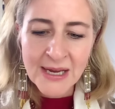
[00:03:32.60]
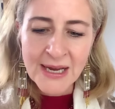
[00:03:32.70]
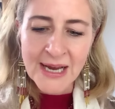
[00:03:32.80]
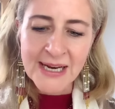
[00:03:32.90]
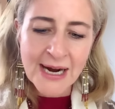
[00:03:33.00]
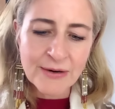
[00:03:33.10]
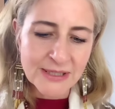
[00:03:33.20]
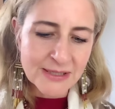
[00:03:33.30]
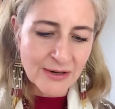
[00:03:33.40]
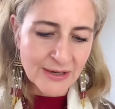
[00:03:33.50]
And how it
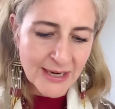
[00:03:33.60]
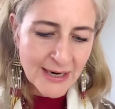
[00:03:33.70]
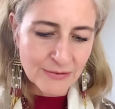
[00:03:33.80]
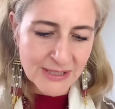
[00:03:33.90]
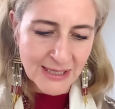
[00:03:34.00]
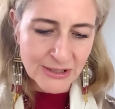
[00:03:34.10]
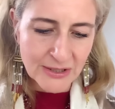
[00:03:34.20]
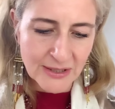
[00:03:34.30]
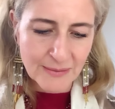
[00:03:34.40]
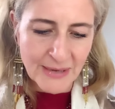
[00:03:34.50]
started out was
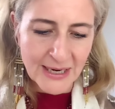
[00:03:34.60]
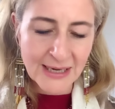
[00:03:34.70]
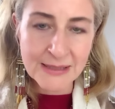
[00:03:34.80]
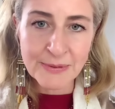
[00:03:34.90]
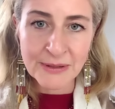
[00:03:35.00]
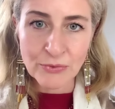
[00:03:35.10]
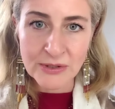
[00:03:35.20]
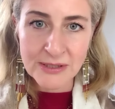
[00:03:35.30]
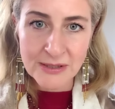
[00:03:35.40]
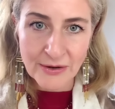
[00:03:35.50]
actually that my husband would
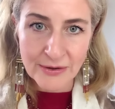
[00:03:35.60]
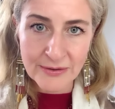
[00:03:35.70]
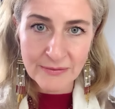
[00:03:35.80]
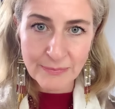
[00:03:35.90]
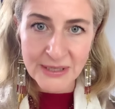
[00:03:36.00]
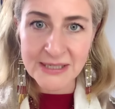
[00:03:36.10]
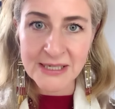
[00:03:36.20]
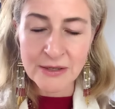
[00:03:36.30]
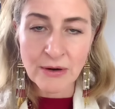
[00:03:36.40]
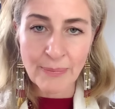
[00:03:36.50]
start, because he
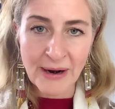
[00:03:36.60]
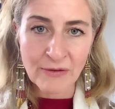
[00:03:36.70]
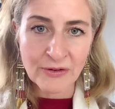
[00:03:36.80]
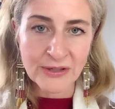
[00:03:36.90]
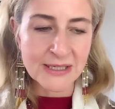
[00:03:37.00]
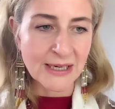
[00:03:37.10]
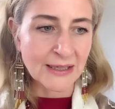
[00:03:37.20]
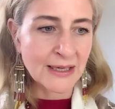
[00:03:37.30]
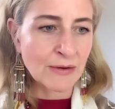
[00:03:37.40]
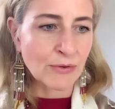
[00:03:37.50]
knew how powerful this
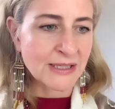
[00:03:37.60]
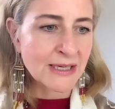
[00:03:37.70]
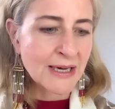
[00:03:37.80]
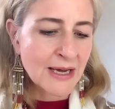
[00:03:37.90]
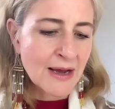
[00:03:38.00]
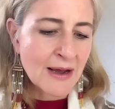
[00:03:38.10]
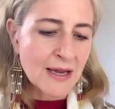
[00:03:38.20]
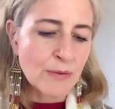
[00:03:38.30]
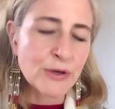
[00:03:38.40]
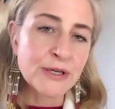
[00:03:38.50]
technique was,
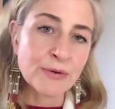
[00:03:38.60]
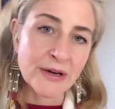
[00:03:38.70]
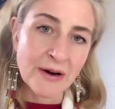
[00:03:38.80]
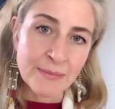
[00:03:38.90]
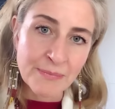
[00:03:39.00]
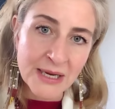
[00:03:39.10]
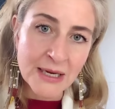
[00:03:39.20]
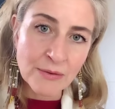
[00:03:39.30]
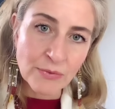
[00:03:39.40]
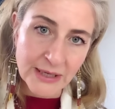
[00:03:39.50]
he would do it on
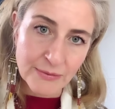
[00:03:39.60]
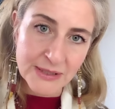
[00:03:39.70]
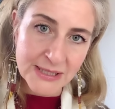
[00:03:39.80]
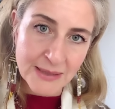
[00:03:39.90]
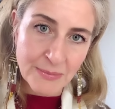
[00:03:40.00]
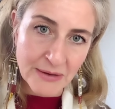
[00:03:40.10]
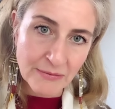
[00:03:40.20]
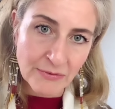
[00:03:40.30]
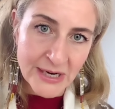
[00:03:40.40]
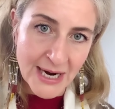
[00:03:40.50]
me when he would see me
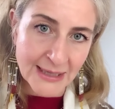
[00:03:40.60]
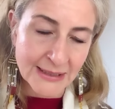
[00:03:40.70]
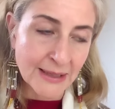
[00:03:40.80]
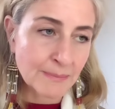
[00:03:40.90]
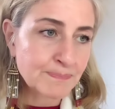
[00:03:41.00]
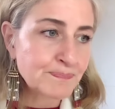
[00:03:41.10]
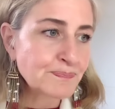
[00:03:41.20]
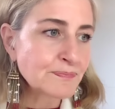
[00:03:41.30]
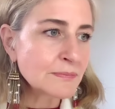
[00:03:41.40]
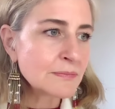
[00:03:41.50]
reacting.
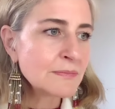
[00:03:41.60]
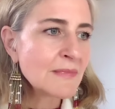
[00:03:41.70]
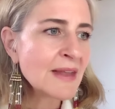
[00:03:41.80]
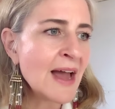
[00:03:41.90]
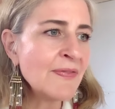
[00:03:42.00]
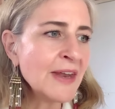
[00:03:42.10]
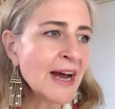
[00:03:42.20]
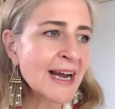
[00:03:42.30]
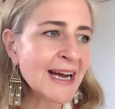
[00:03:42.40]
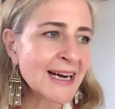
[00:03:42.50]
And then
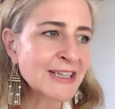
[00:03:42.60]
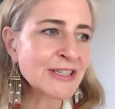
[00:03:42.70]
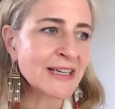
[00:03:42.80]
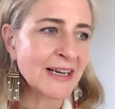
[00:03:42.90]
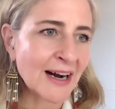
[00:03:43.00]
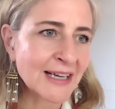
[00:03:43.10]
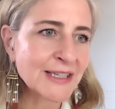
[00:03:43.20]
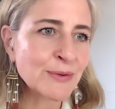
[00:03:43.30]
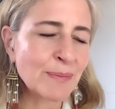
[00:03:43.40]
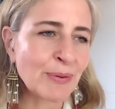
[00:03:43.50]
I actually got
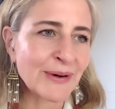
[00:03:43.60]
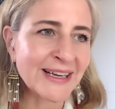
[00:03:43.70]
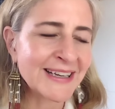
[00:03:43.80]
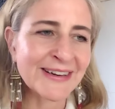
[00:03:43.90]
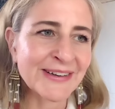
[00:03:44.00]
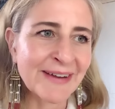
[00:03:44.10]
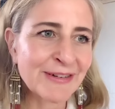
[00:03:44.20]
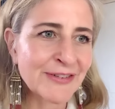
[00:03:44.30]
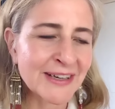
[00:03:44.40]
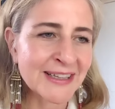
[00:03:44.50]
to a point, and I'll never
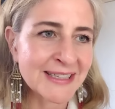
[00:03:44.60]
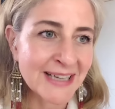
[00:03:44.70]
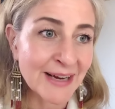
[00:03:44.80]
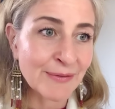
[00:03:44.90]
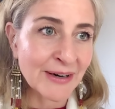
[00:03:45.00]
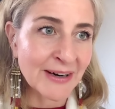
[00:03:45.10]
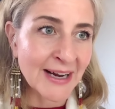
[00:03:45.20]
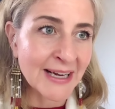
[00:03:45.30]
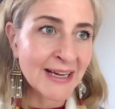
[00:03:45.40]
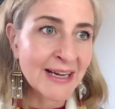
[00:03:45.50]
forget the day, where
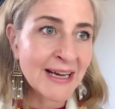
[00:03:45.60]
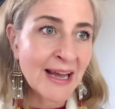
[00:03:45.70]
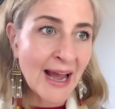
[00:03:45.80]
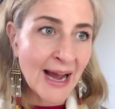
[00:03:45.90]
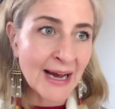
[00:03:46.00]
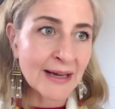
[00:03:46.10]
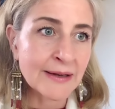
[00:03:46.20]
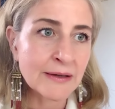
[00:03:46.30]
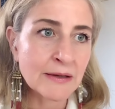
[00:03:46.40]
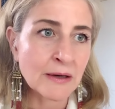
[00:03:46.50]
I
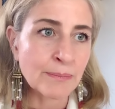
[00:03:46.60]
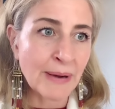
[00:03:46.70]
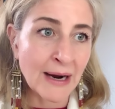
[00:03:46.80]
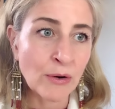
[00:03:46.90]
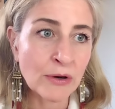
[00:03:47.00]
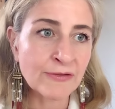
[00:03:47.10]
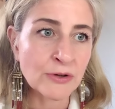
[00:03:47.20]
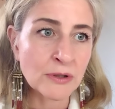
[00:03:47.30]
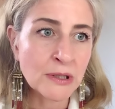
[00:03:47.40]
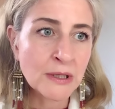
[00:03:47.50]
had a powerful